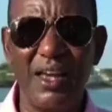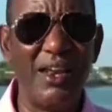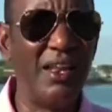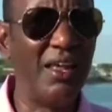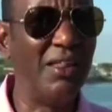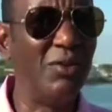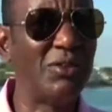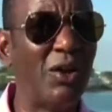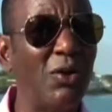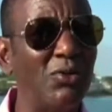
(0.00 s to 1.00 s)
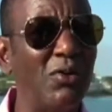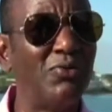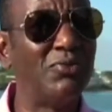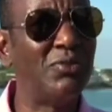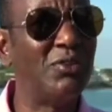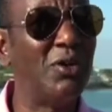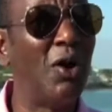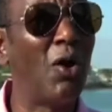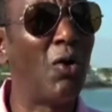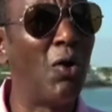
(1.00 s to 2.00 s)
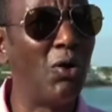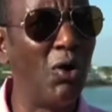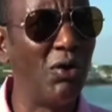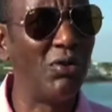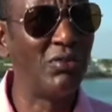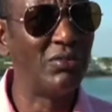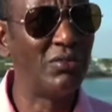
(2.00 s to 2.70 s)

and there was a lot of coral